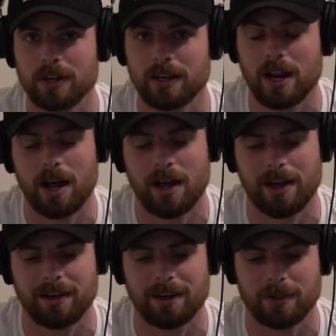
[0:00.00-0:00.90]
And
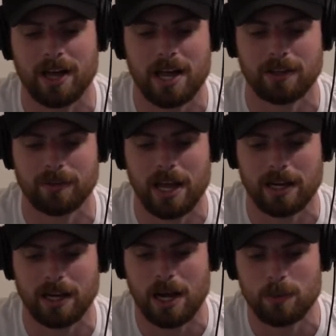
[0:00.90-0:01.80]

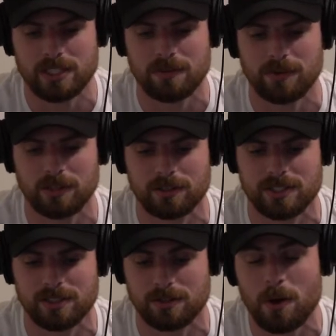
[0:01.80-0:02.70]
I was even
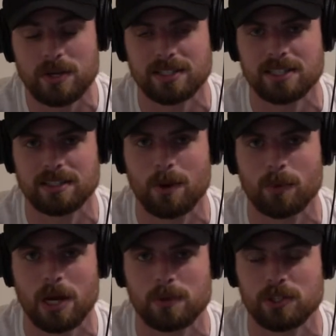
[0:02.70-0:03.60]
noticing that
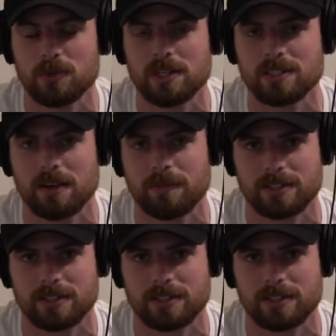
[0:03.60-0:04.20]
when I was shooting stuff,